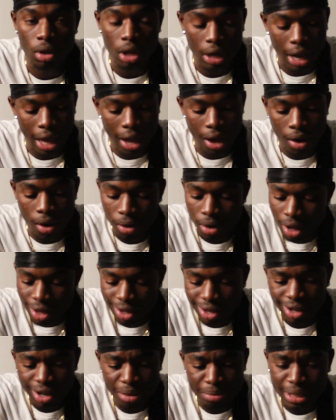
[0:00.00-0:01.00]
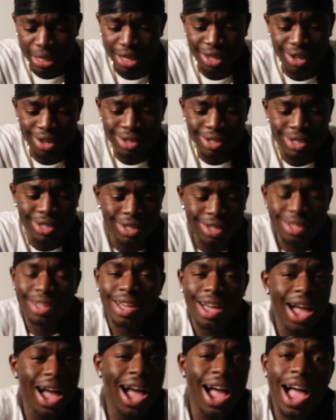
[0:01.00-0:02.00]
Now, you know what I'm saying?
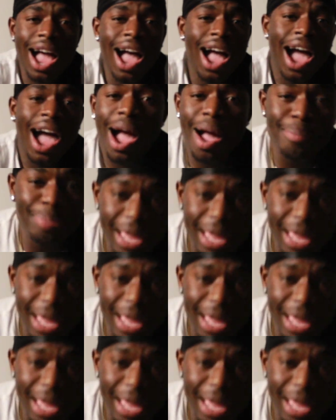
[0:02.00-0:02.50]
I'm